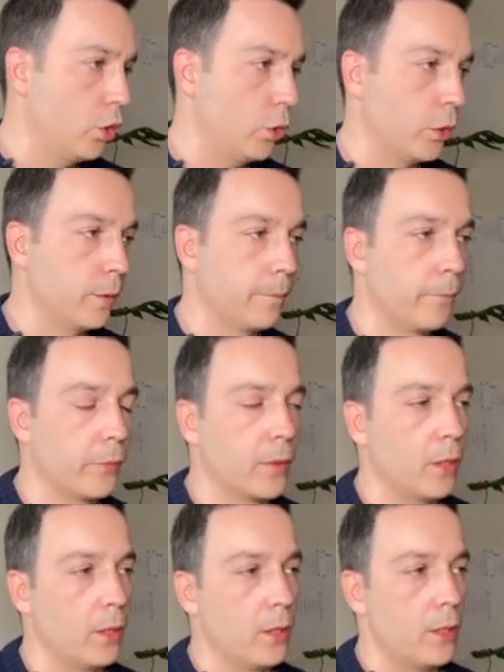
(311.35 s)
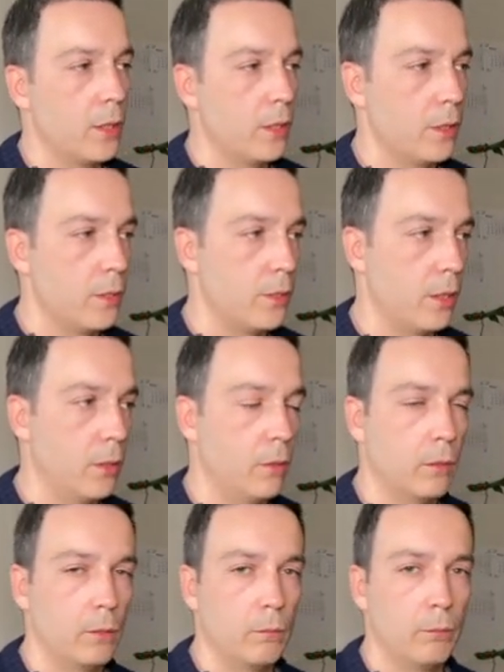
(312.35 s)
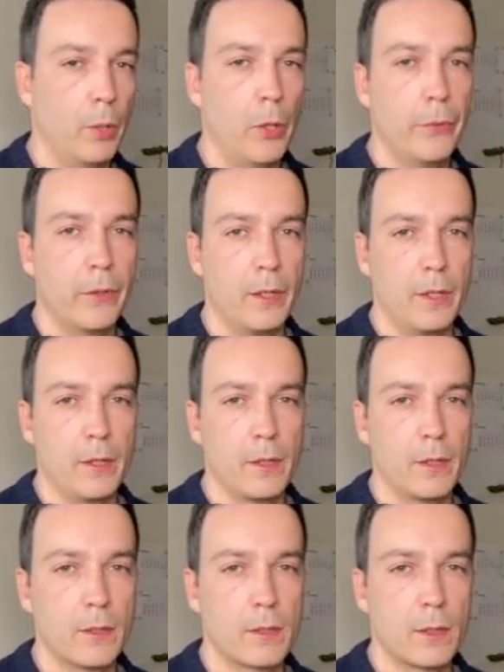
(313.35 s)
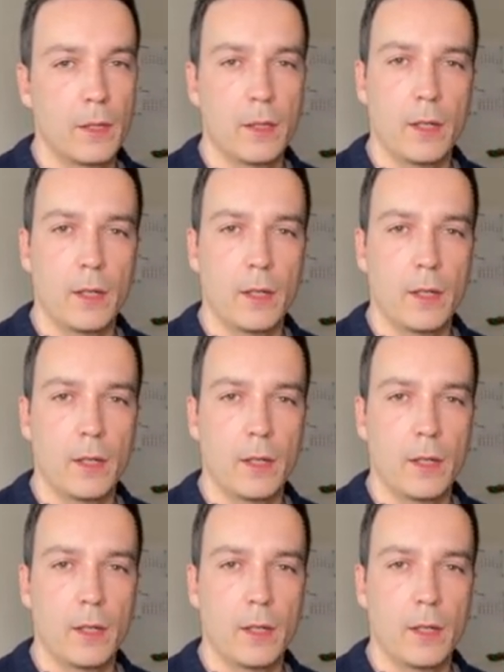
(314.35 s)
Good. So both kings,